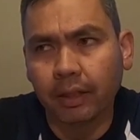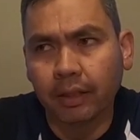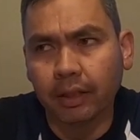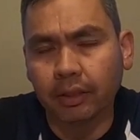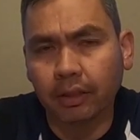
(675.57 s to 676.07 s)

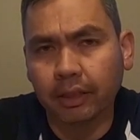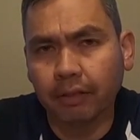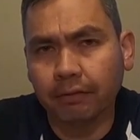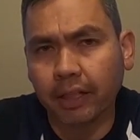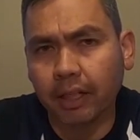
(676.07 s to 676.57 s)
that's all I
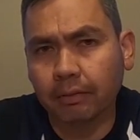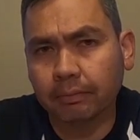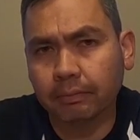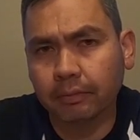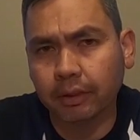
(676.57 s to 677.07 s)
got for now.
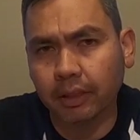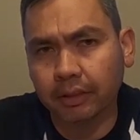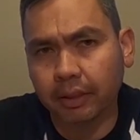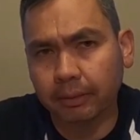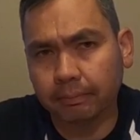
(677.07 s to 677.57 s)
Till
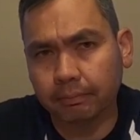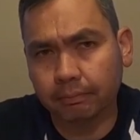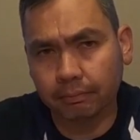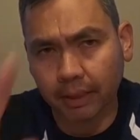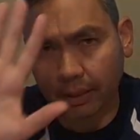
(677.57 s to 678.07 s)
next time. Bye,